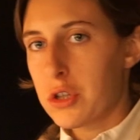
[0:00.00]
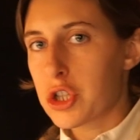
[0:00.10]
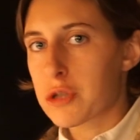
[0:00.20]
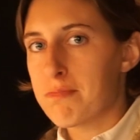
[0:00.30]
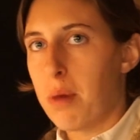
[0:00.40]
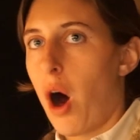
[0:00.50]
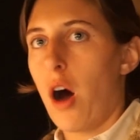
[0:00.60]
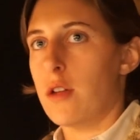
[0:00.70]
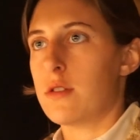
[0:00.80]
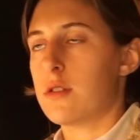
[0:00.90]
just
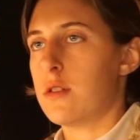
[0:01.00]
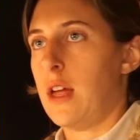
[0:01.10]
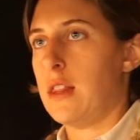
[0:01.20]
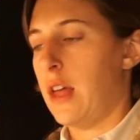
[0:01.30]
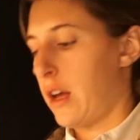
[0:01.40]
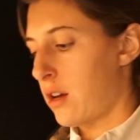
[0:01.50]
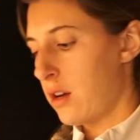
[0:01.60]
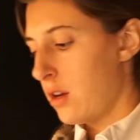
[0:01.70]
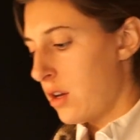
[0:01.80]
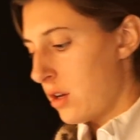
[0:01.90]
pause and like
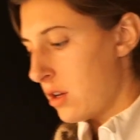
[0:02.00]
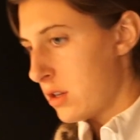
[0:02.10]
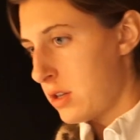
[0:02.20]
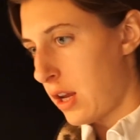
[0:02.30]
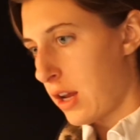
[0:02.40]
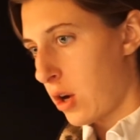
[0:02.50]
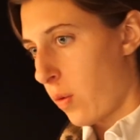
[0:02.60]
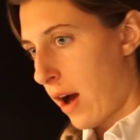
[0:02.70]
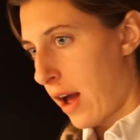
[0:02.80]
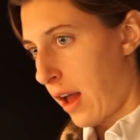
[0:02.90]
take
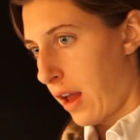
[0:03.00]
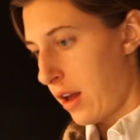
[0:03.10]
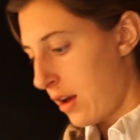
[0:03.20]
away